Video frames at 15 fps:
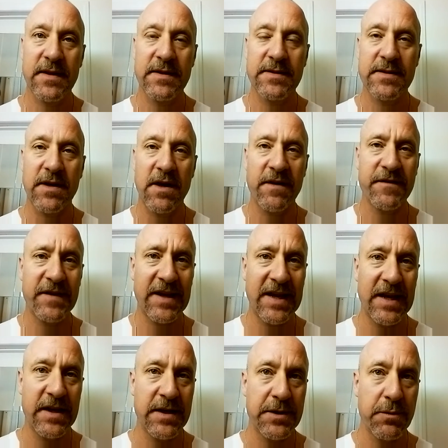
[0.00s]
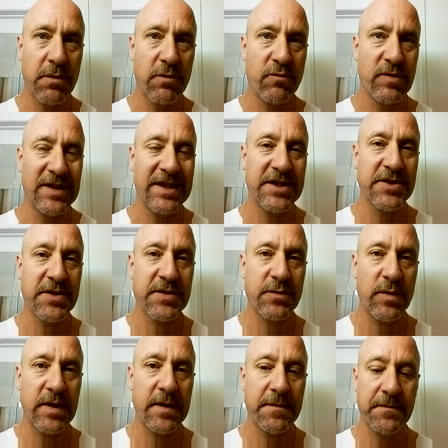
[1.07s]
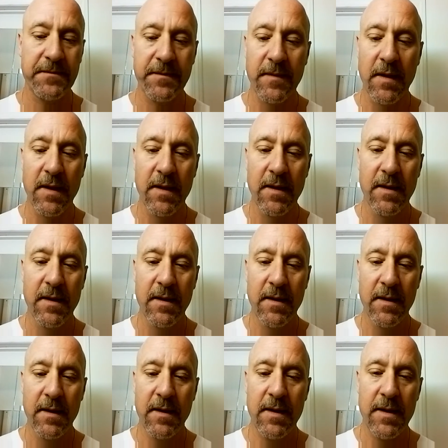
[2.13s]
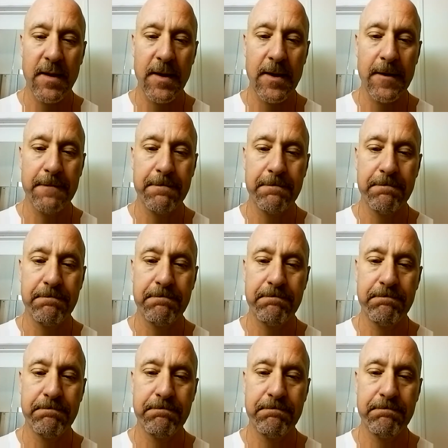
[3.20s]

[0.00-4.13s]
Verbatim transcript: is often akin to a religious one. Um,